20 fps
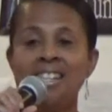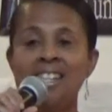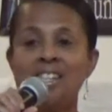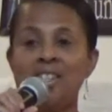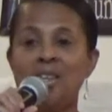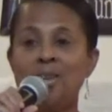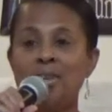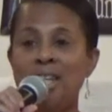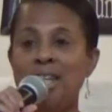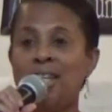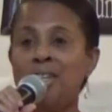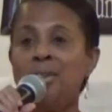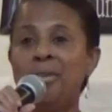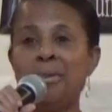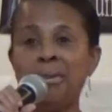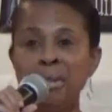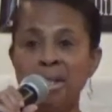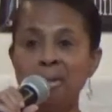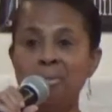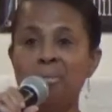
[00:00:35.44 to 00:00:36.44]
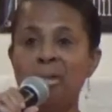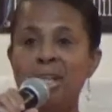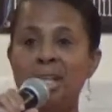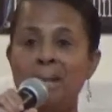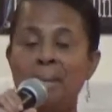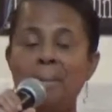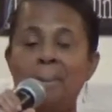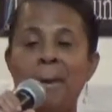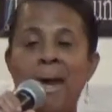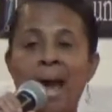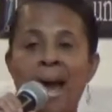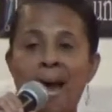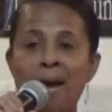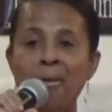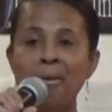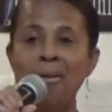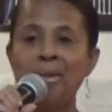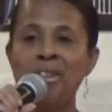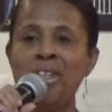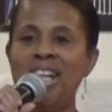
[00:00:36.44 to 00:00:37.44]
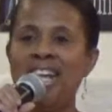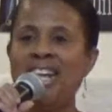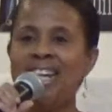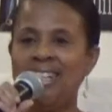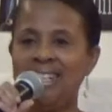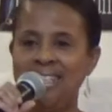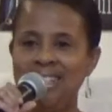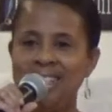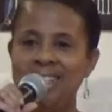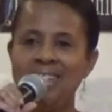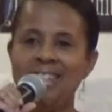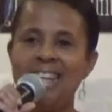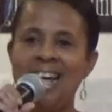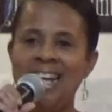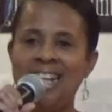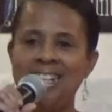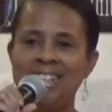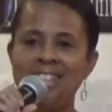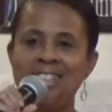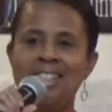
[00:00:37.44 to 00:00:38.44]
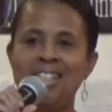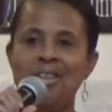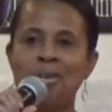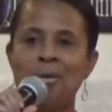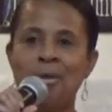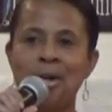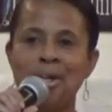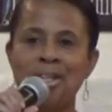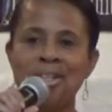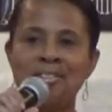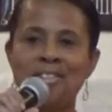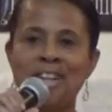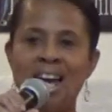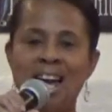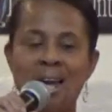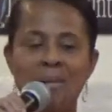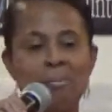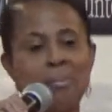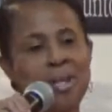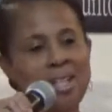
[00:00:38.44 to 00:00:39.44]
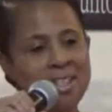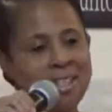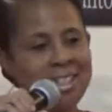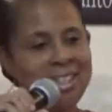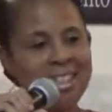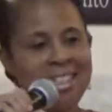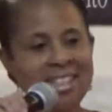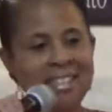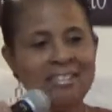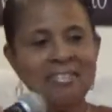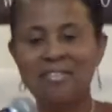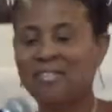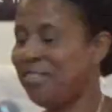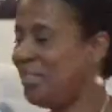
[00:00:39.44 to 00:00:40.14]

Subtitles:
so that you can be empowered and enlightened in the Word of God. Brother Cliff.